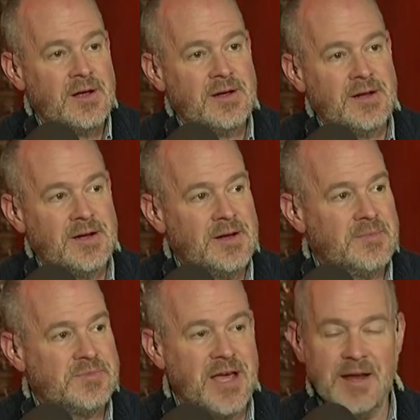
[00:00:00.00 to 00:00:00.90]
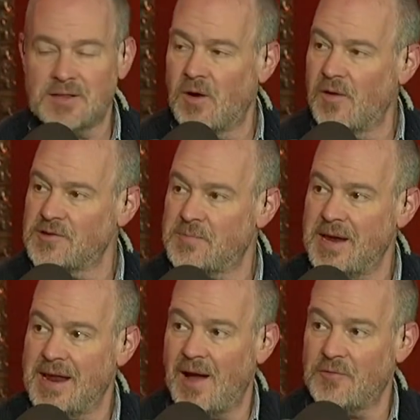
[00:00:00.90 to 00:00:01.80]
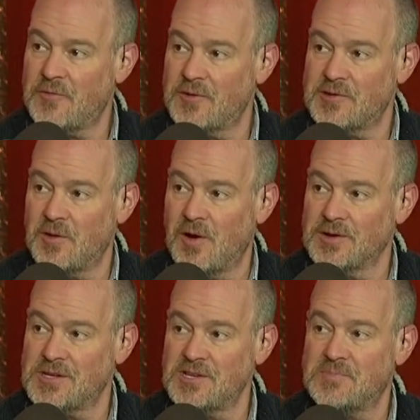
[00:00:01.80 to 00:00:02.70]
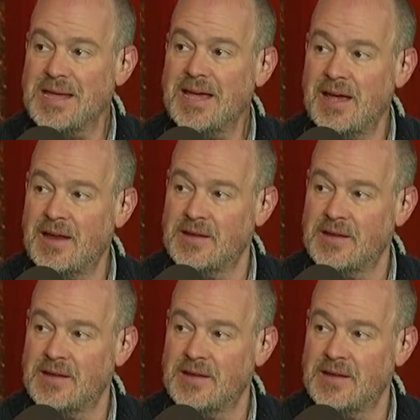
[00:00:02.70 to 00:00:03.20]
uh, Tank Lawrence being out for as long as he's been.